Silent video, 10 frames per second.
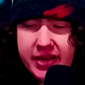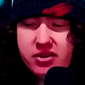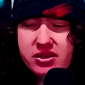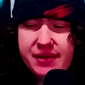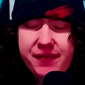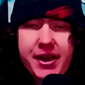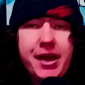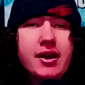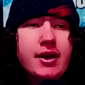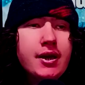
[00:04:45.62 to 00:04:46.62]
And here's the
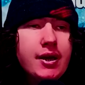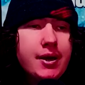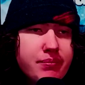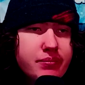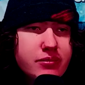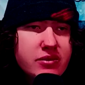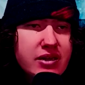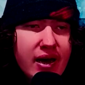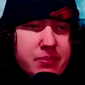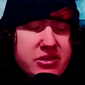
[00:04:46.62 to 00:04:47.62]
thing:
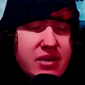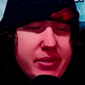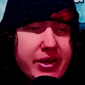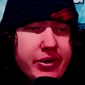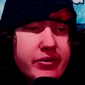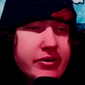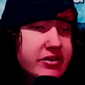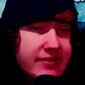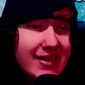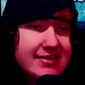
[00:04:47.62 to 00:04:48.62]
I'm somebody
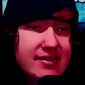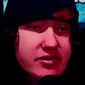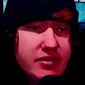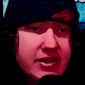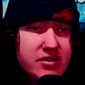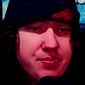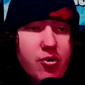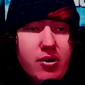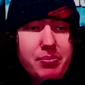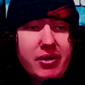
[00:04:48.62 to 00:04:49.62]
who is less
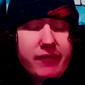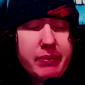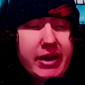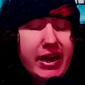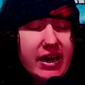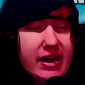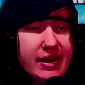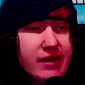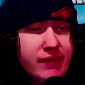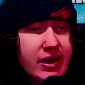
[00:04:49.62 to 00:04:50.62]
is more. But for me,
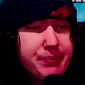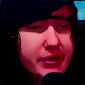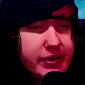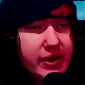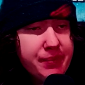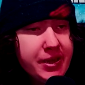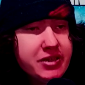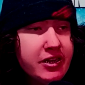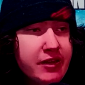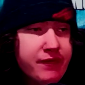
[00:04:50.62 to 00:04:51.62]
if I'm
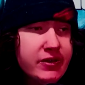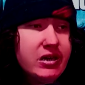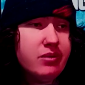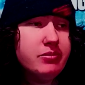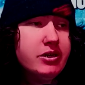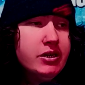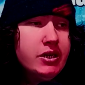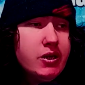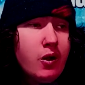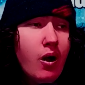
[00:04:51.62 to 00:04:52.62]
coming into a film
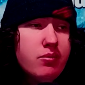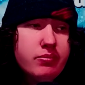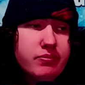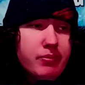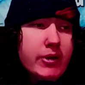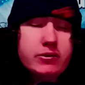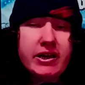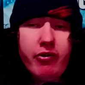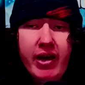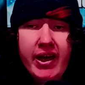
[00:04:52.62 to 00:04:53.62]
called
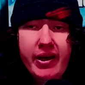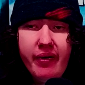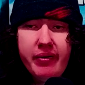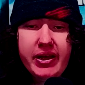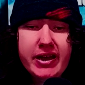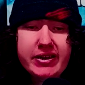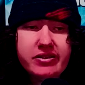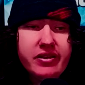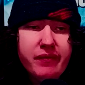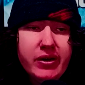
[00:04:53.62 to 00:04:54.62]
Motel Hell
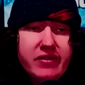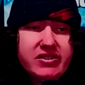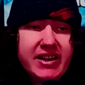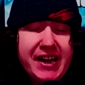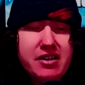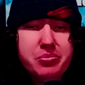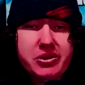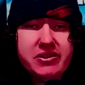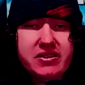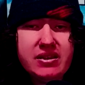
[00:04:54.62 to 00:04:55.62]
and it involves
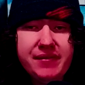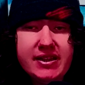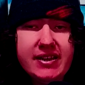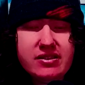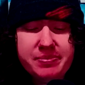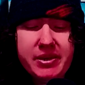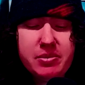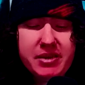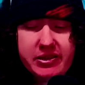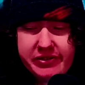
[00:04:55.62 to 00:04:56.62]
cannibals and stuff like that,
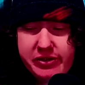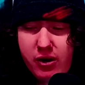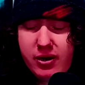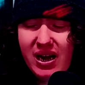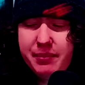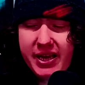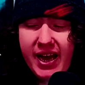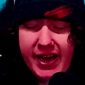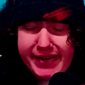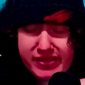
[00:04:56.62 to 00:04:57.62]
it's meant to be this dark
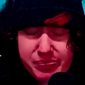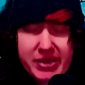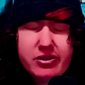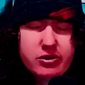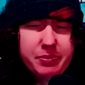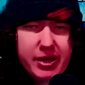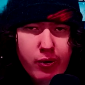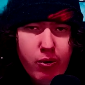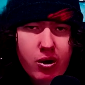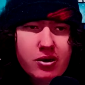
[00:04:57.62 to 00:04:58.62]
comedy, I expect there
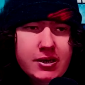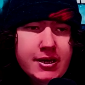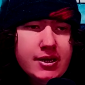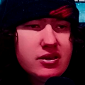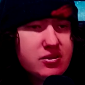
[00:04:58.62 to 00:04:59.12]
to be gore,